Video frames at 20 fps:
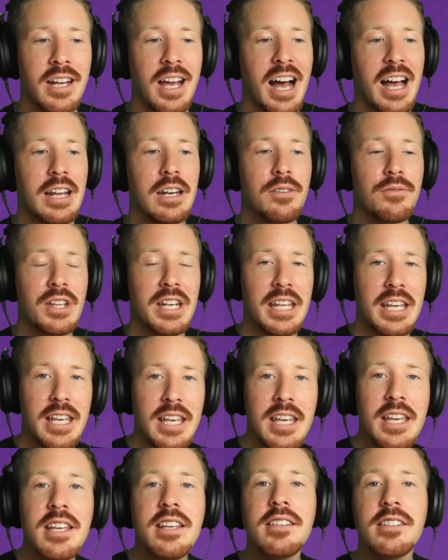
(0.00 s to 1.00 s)
kind of an
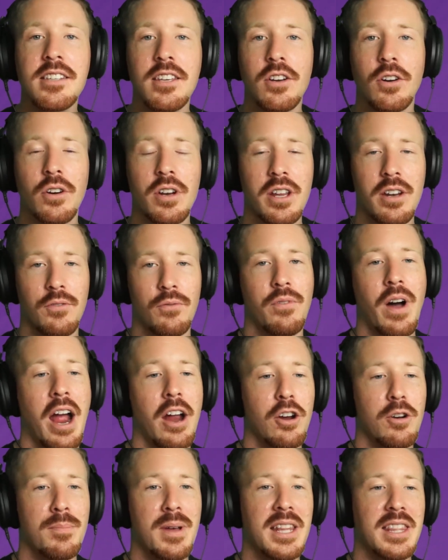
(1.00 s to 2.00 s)
easier
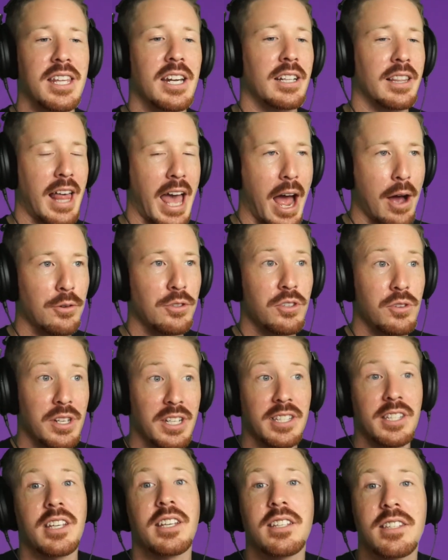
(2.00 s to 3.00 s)
environment that allows you to
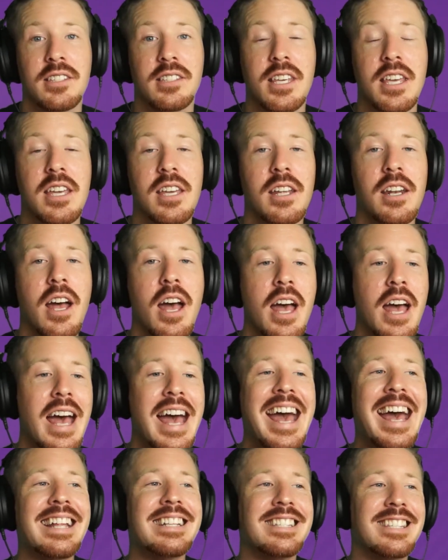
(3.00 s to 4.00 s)
succeed
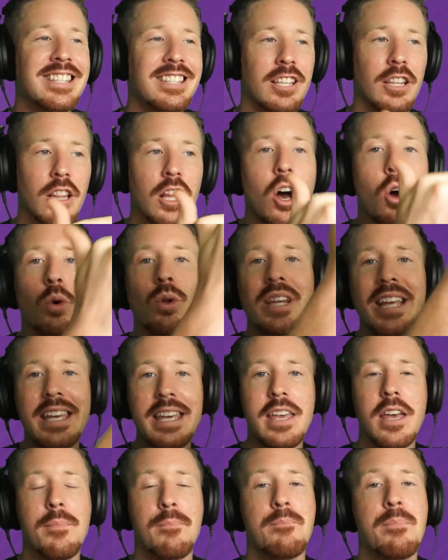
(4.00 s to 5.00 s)
and slowly
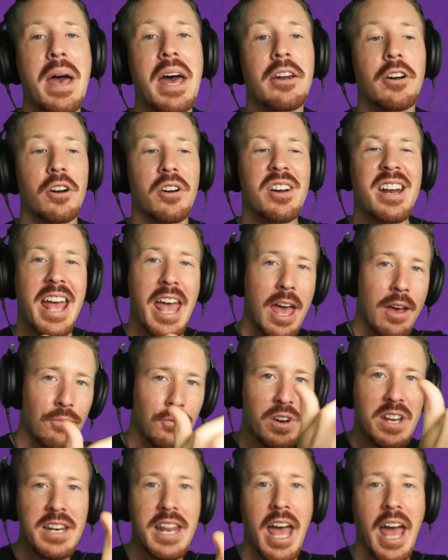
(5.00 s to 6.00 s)
get better
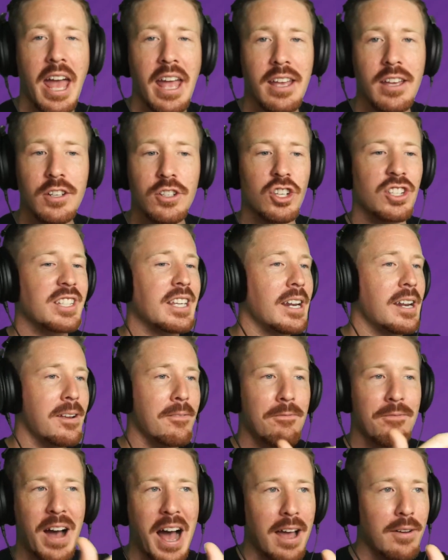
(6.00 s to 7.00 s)
every day, just getting
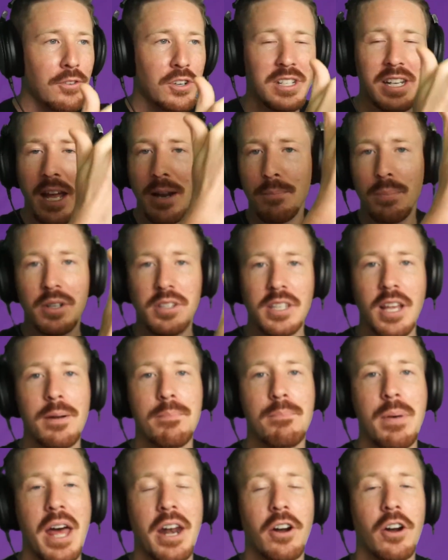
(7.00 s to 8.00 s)
5 or
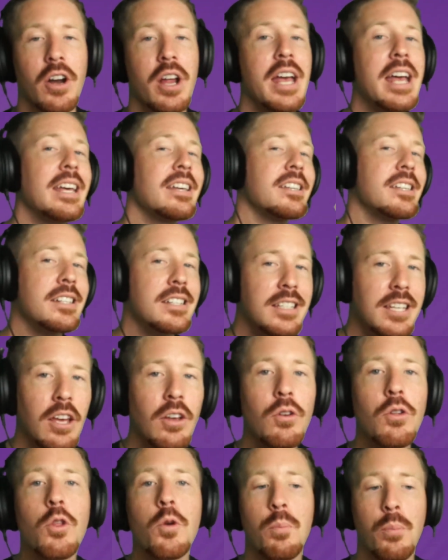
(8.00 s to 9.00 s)
10% better
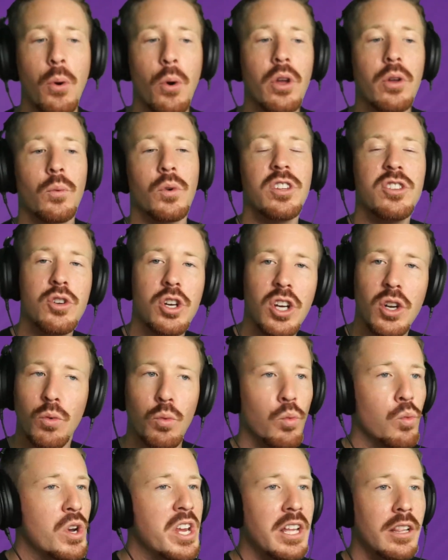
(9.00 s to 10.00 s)
until the point when you
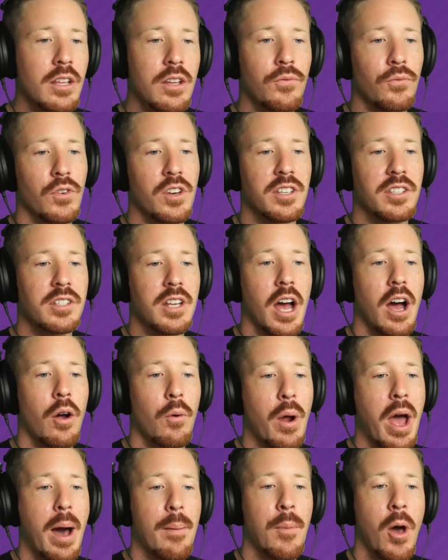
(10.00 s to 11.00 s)
can really freestyle
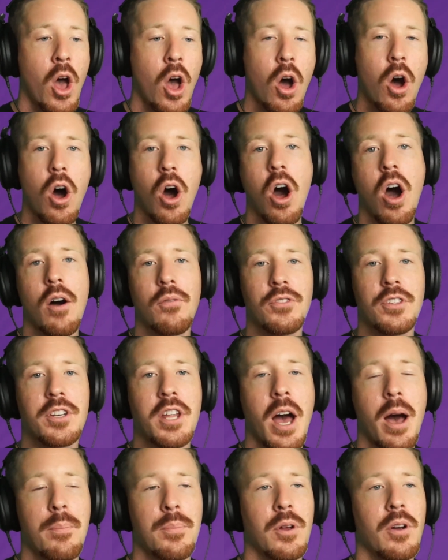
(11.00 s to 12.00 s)
rap off the
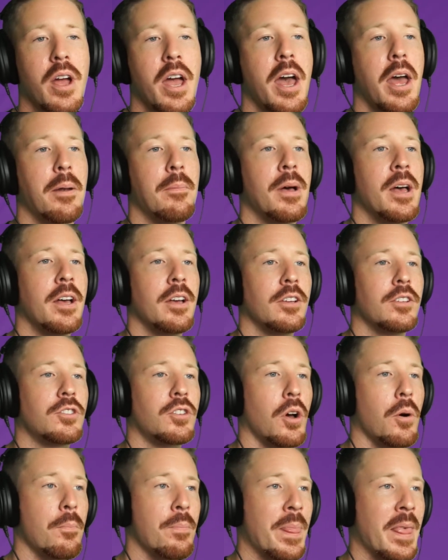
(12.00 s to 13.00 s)
top of your head.
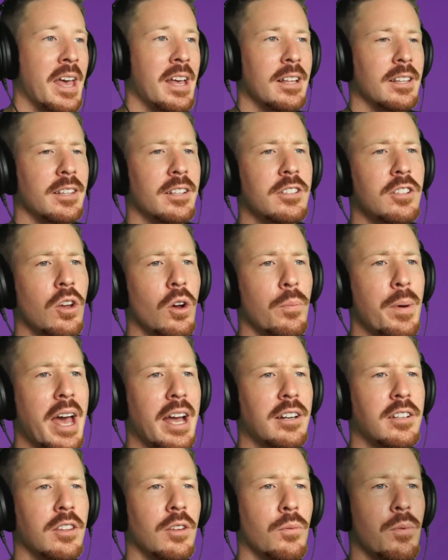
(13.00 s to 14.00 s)
So let's go back to the